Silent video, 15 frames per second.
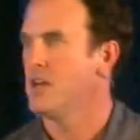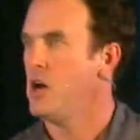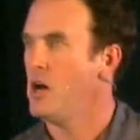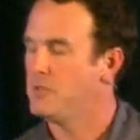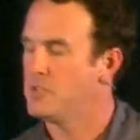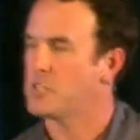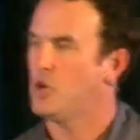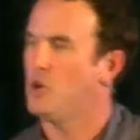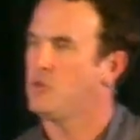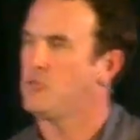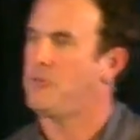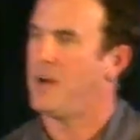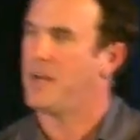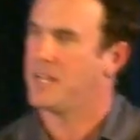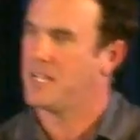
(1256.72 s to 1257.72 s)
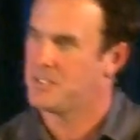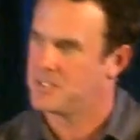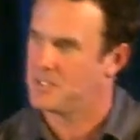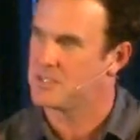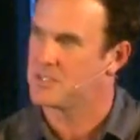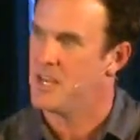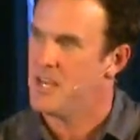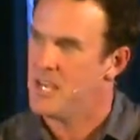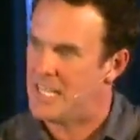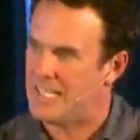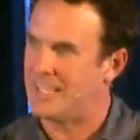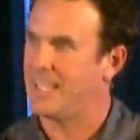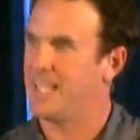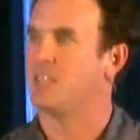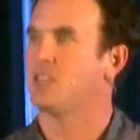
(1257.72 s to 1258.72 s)
of his own finances. He
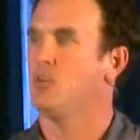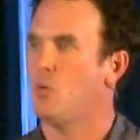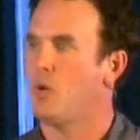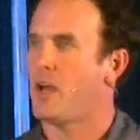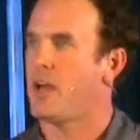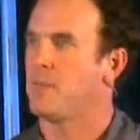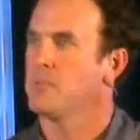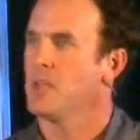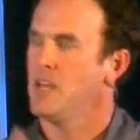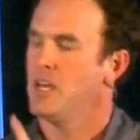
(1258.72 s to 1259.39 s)
led the way.